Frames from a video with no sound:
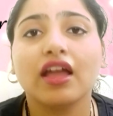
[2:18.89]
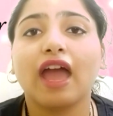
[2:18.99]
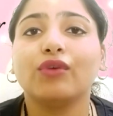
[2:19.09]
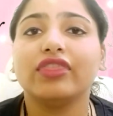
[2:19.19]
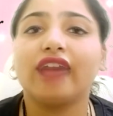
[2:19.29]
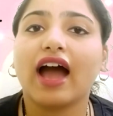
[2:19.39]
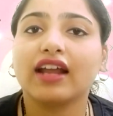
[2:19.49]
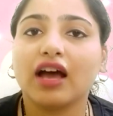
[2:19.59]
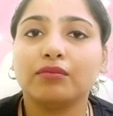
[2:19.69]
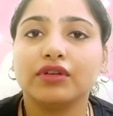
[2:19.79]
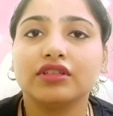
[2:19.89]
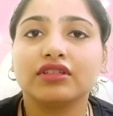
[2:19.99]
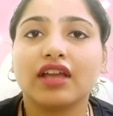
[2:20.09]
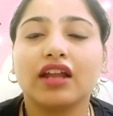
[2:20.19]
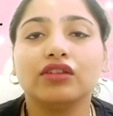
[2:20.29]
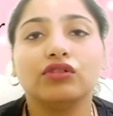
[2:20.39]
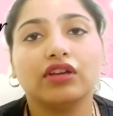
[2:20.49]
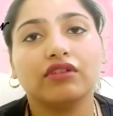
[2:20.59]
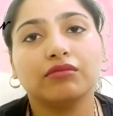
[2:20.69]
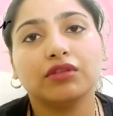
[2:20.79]
And when that happens and you
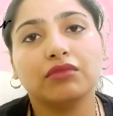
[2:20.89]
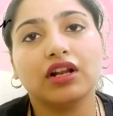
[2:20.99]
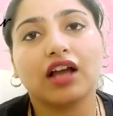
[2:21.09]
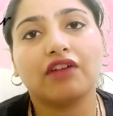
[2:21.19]
give him the milk